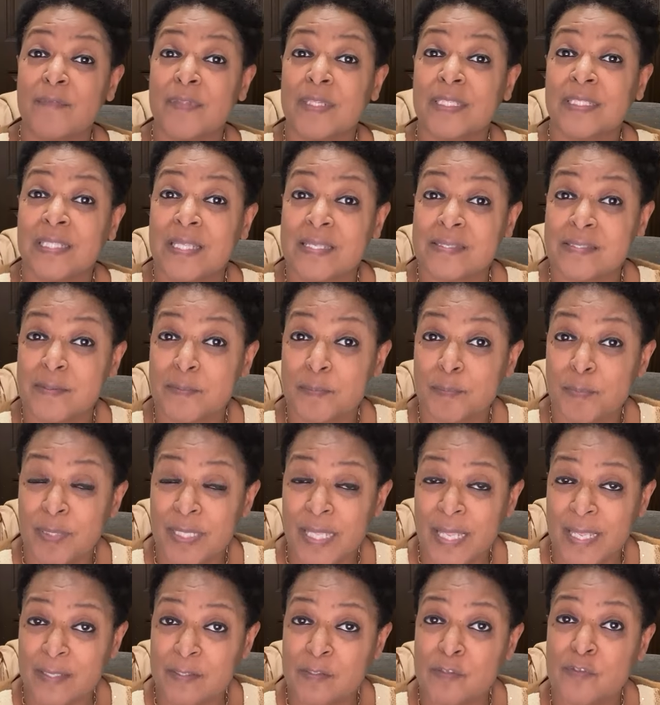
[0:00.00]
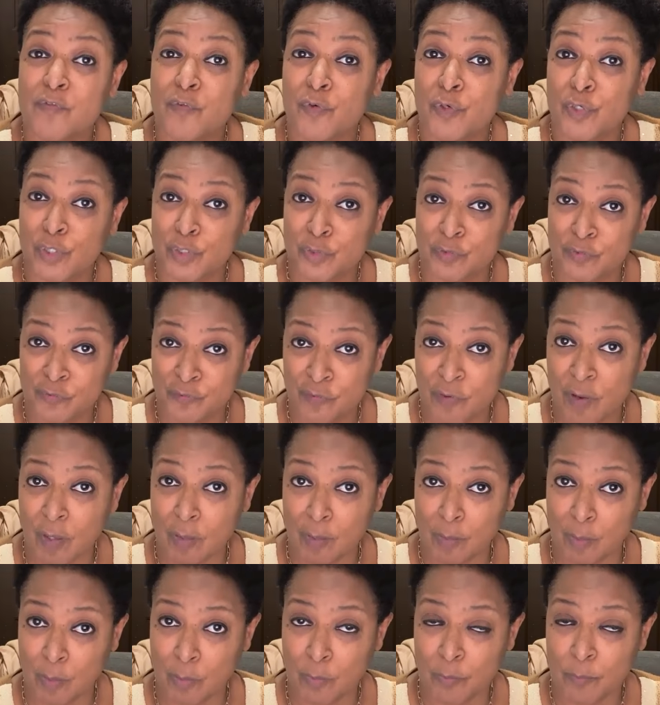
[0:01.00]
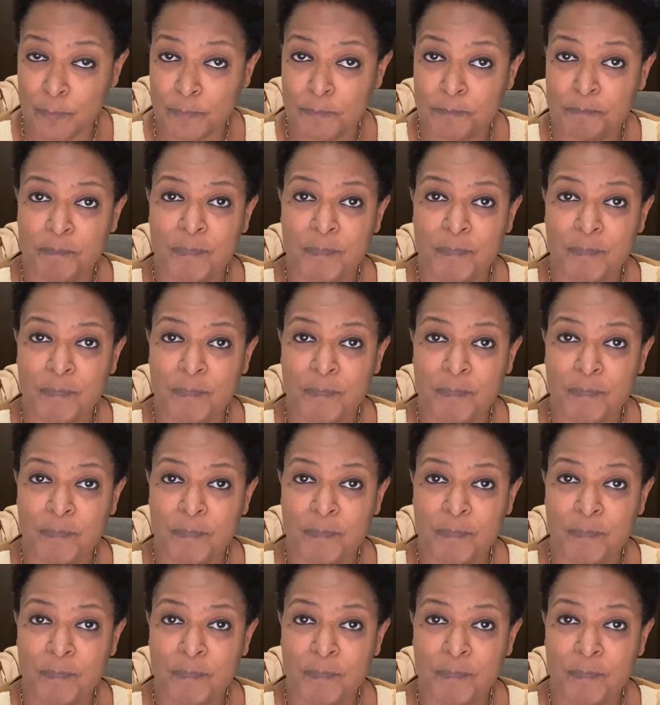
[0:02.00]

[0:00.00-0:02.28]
the lesson plans for you to follow,